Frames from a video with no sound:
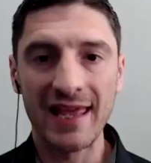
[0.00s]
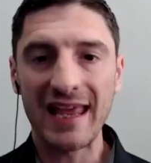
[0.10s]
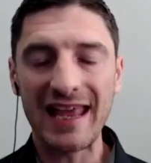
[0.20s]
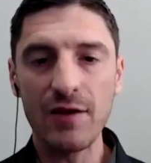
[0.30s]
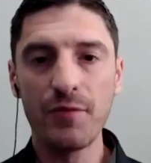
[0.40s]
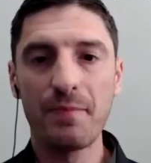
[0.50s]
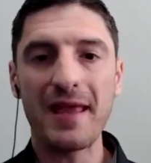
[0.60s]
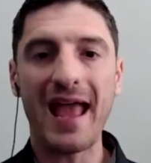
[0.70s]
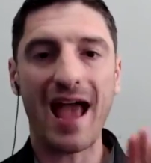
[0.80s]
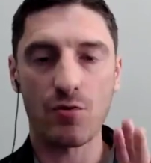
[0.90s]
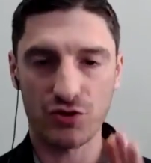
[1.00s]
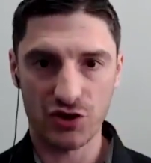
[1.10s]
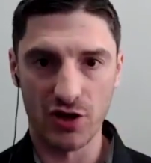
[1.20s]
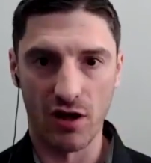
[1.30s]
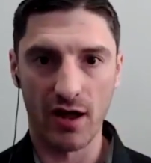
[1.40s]
He would be
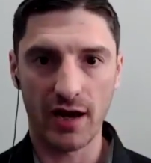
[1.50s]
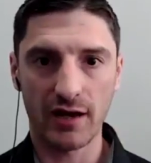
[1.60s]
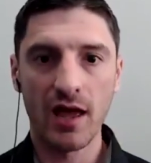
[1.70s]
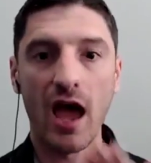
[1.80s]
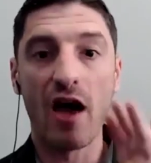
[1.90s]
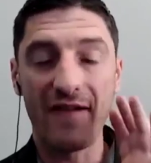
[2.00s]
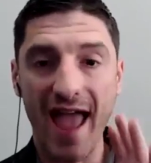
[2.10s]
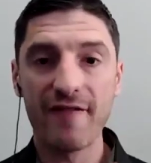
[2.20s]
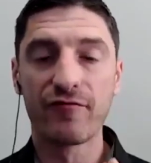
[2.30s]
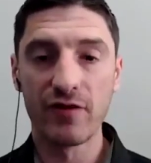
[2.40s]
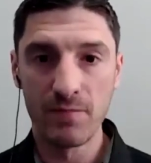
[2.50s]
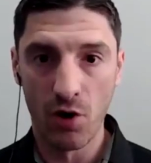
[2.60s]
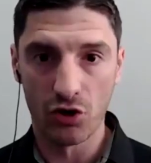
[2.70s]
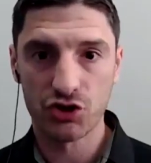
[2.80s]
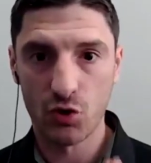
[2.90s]
outside of every
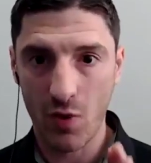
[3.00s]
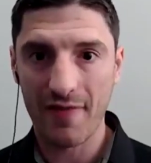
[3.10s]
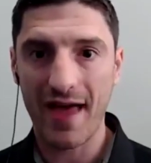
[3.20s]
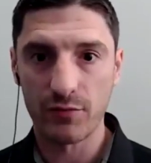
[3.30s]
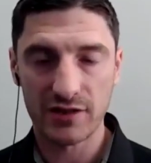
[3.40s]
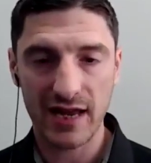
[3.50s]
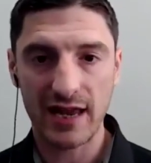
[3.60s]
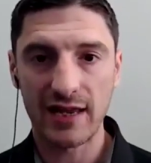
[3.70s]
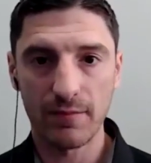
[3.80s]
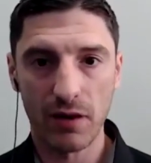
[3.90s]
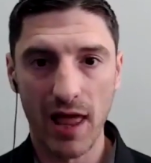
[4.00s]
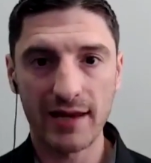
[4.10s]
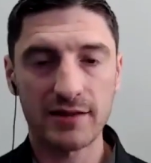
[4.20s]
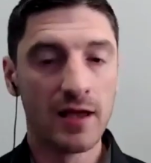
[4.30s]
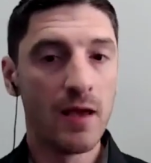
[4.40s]
mosque where that was taking place.